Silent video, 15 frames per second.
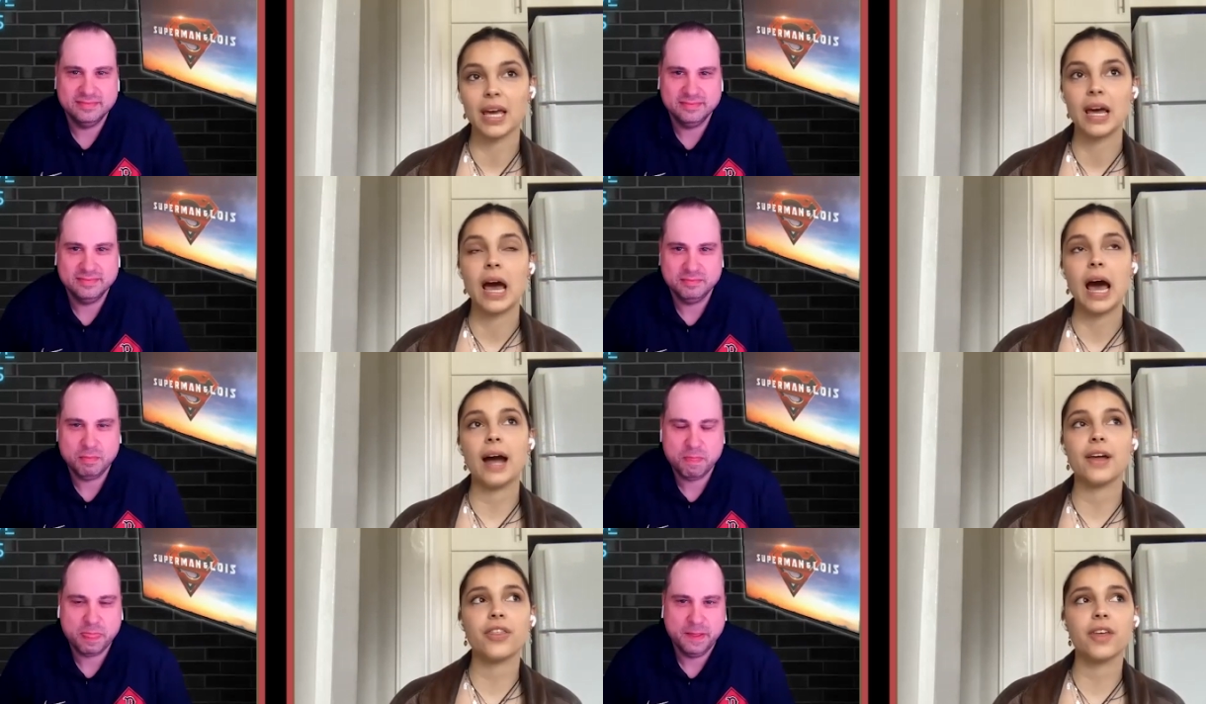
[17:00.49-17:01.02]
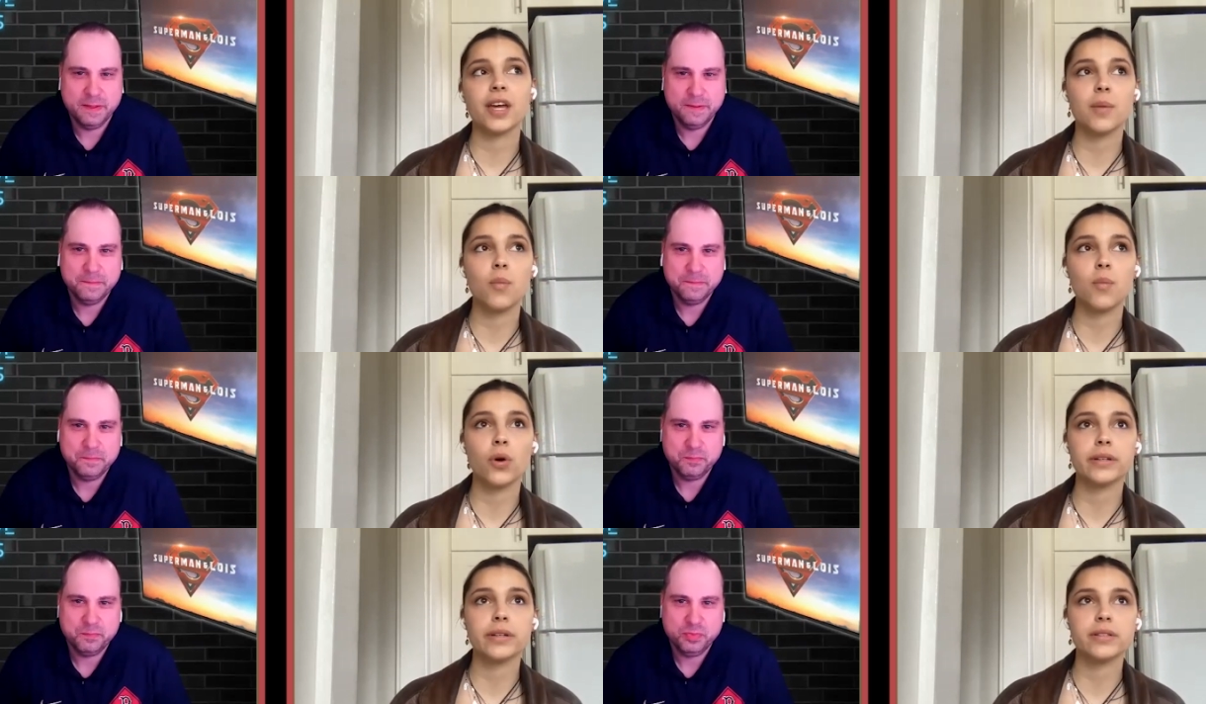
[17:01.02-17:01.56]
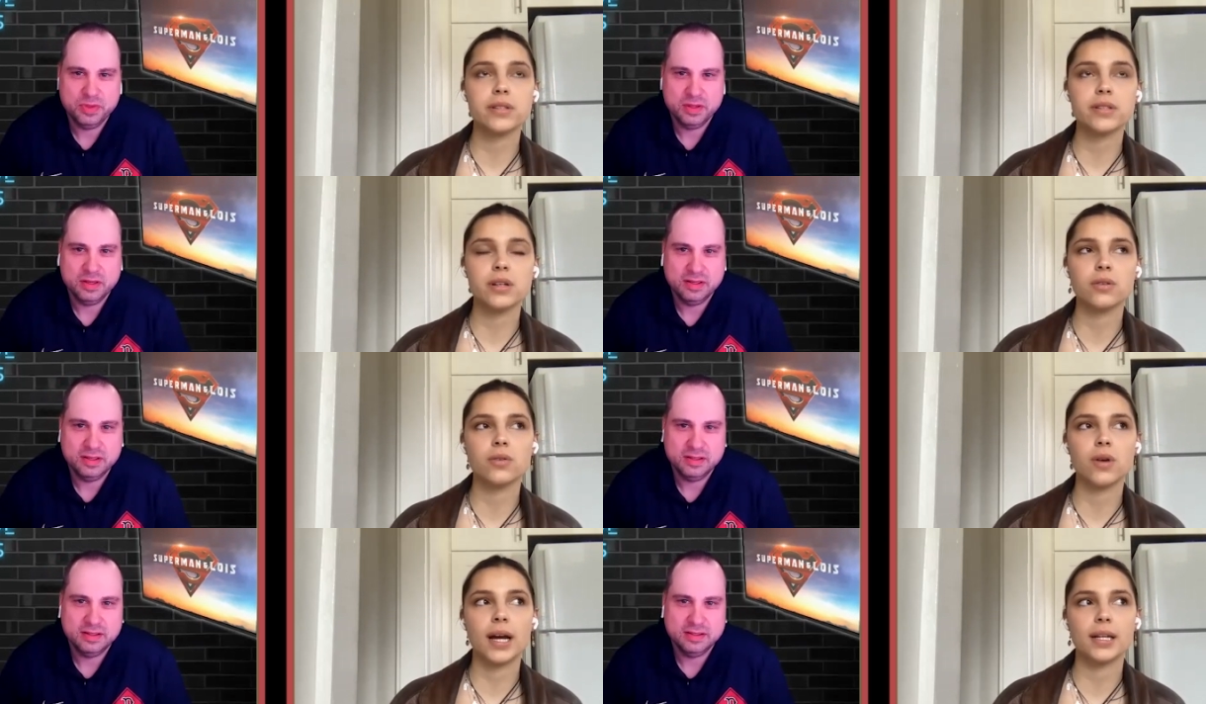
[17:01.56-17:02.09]
Speaker 1: I think more
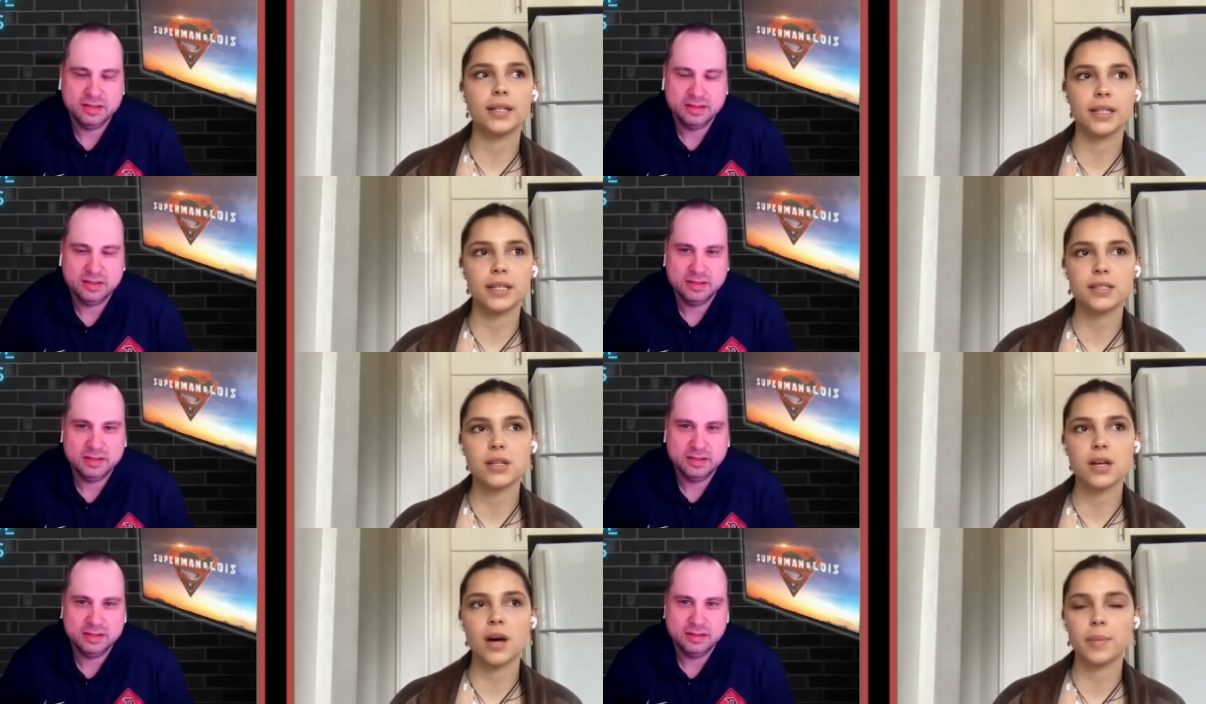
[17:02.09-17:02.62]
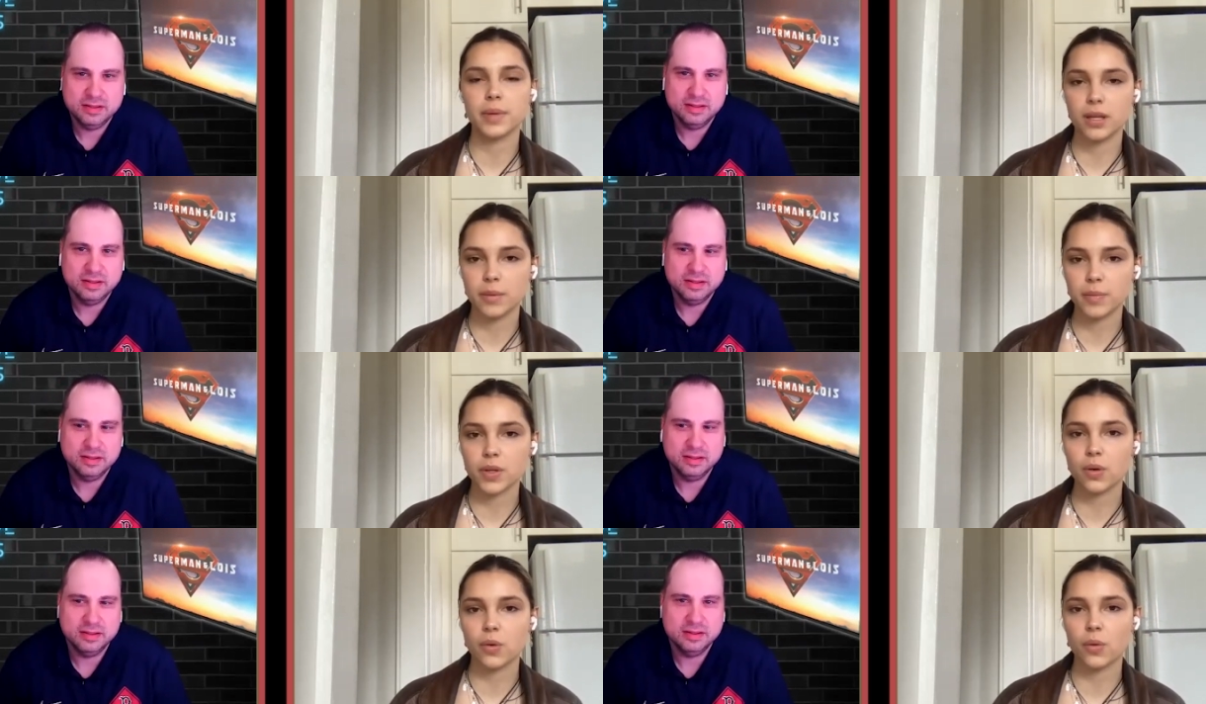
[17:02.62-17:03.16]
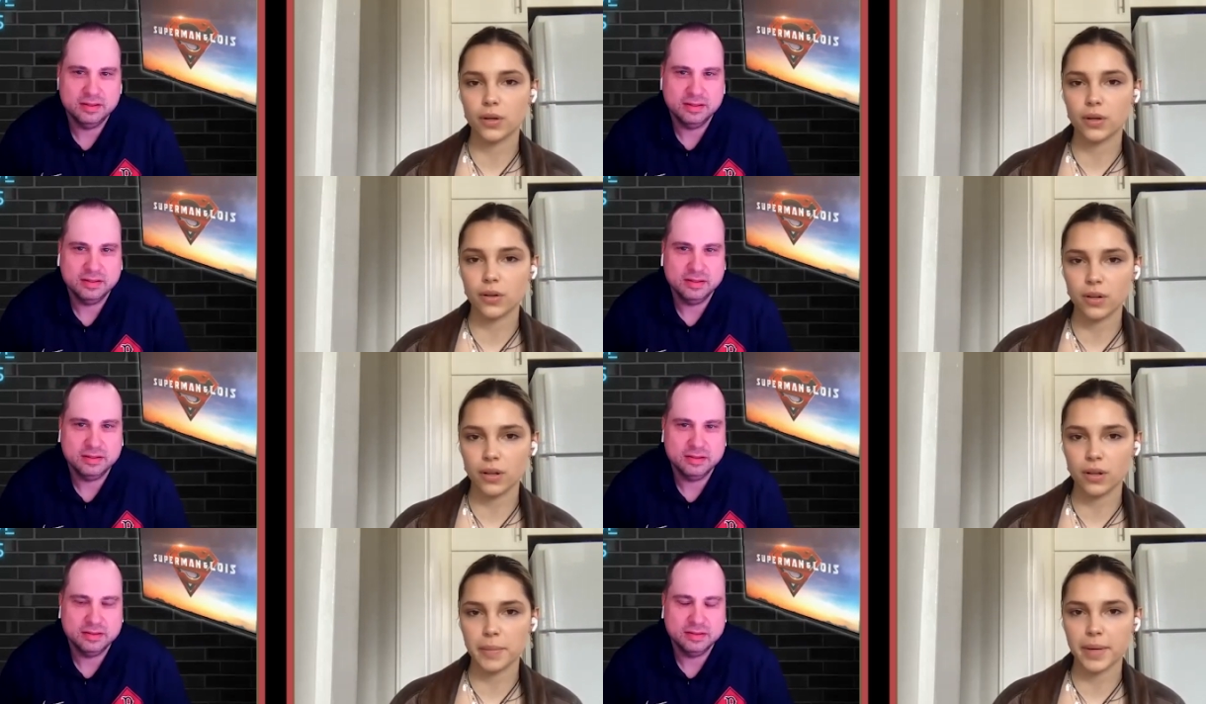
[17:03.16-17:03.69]
so I need to upkeep the oil
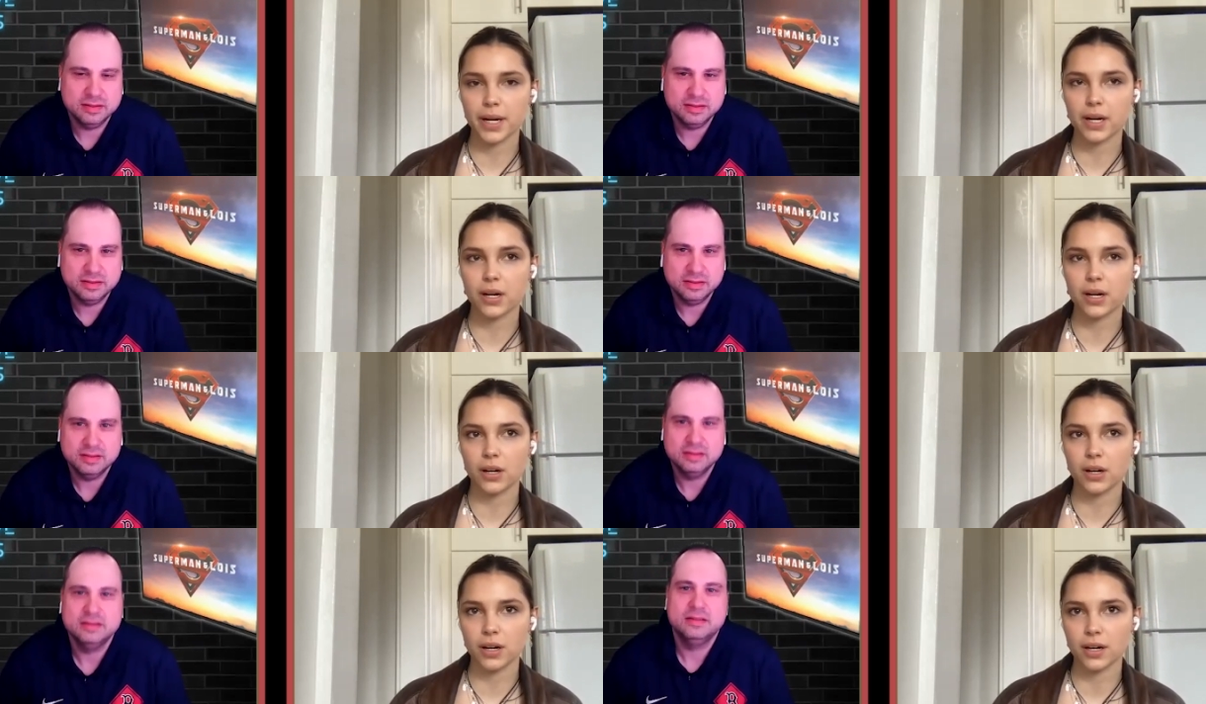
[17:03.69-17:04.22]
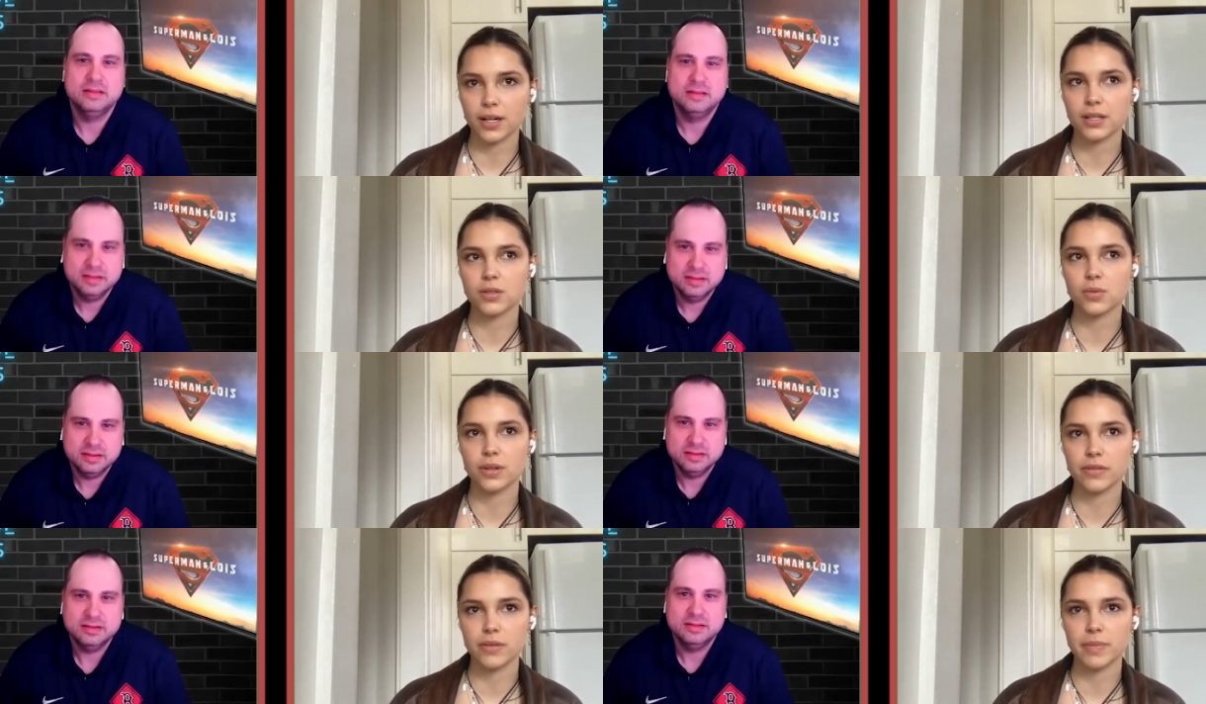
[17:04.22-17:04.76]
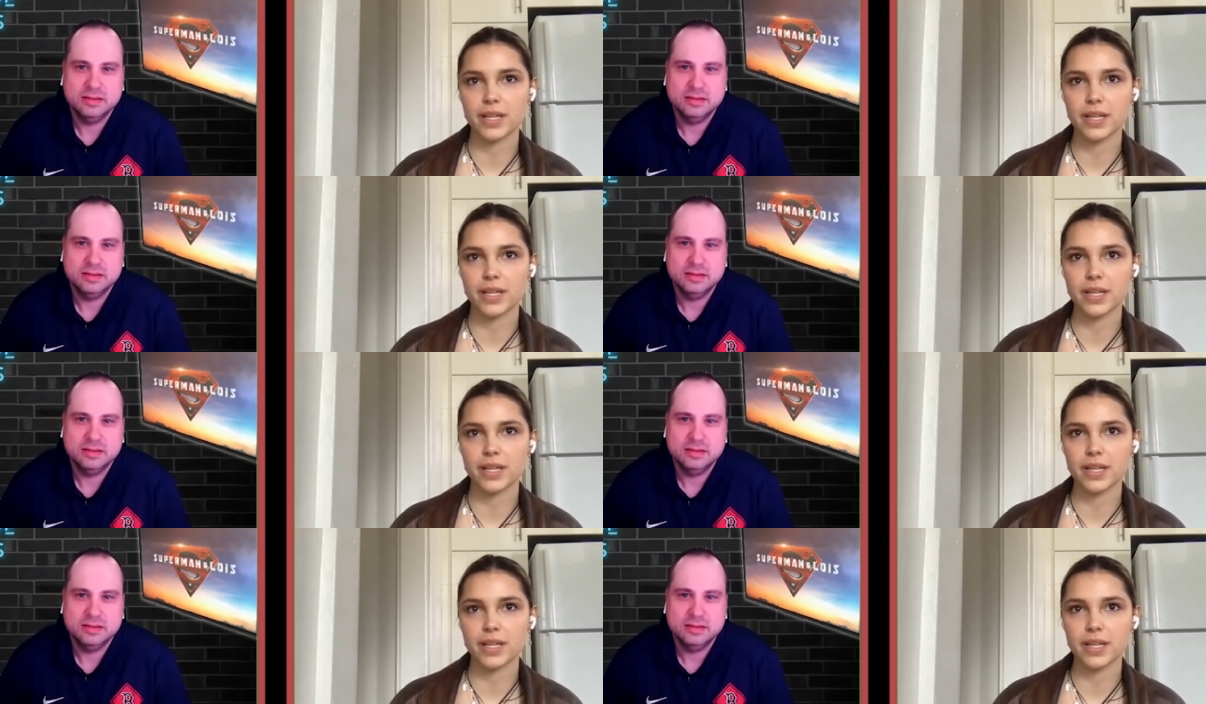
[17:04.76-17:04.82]
on my car is one of the best